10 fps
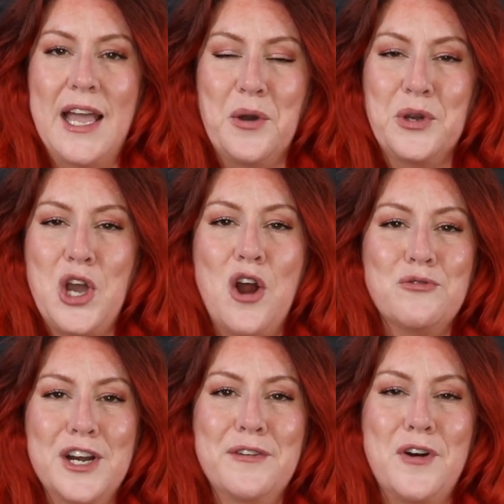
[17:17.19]
And we
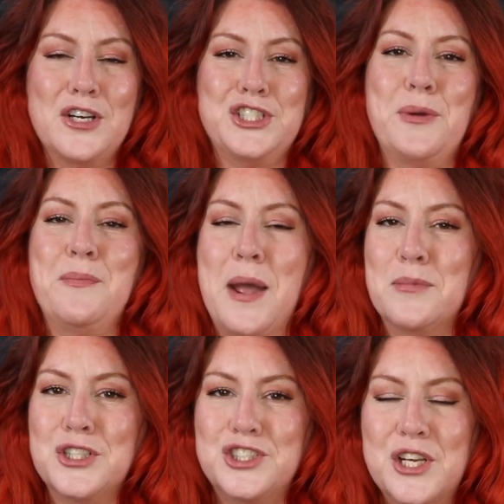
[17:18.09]
got rid of our gym
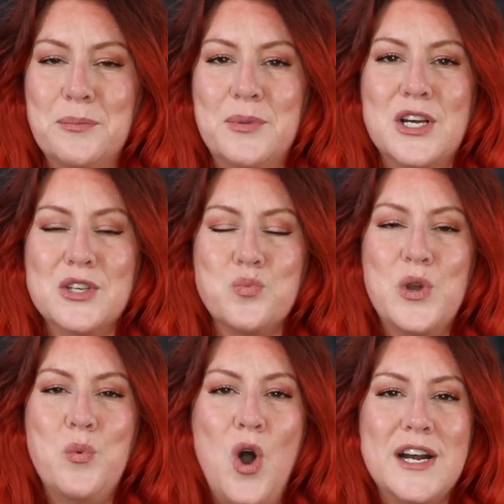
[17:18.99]
membership because
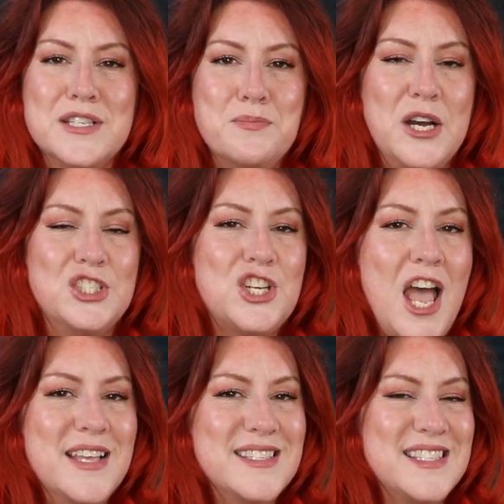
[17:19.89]
we want as much
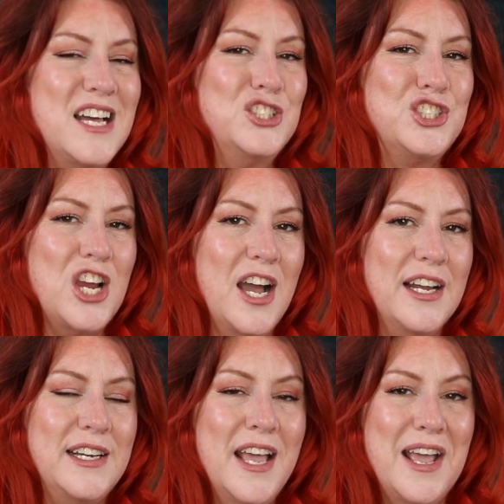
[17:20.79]

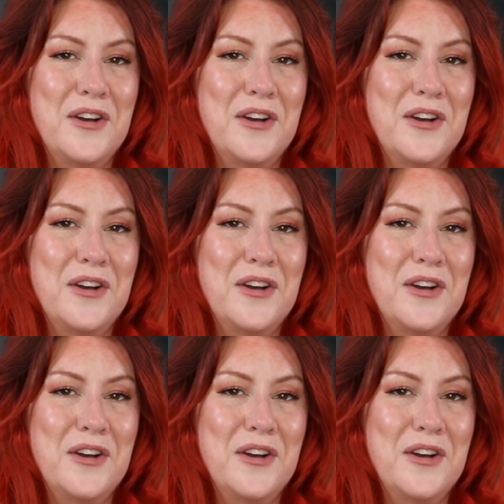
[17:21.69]
sunshine